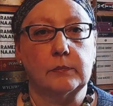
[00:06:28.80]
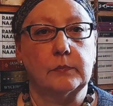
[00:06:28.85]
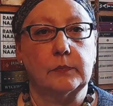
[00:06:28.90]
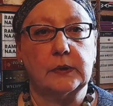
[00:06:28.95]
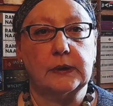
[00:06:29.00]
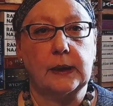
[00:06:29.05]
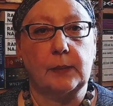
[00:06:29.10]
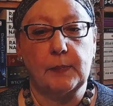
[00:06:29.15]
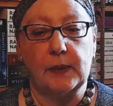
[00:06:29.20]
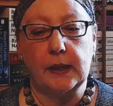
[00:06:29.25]

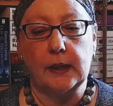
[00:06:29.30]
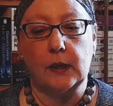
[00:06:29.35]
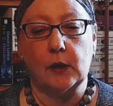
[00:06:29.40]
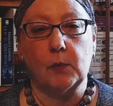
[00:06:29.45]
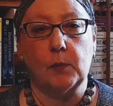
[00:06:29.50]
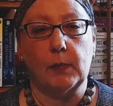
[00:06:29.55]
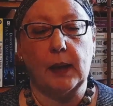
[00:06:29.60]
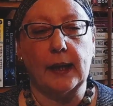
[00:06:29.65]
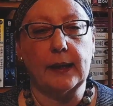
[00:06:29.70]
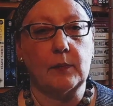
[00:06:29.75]
something
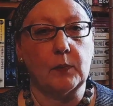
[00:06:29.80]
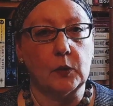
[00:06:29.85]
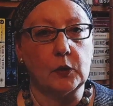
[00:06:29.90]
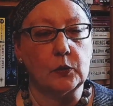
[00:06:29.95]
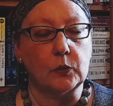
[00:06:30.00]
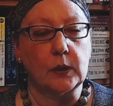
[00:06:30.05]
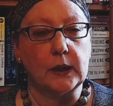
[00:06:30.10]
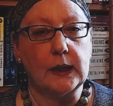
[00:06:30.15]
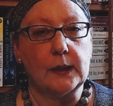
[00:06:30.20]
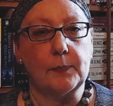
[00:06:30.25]
you might want
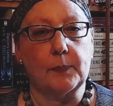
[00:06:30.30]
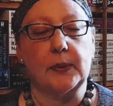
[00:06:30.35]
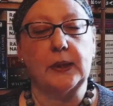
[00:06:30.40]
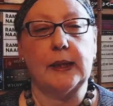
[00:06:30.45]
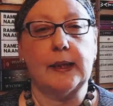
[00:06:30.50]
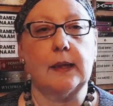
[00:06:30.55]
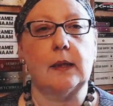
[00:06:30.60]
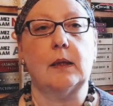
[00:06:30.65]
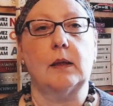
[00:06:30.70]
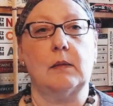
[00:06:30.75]
to keep
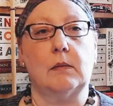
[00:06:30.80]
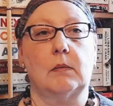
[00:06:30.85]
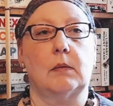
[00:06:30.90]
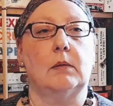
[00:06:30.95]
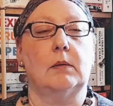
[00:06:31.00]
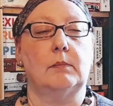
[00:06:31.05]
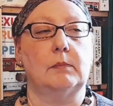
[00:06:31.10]
in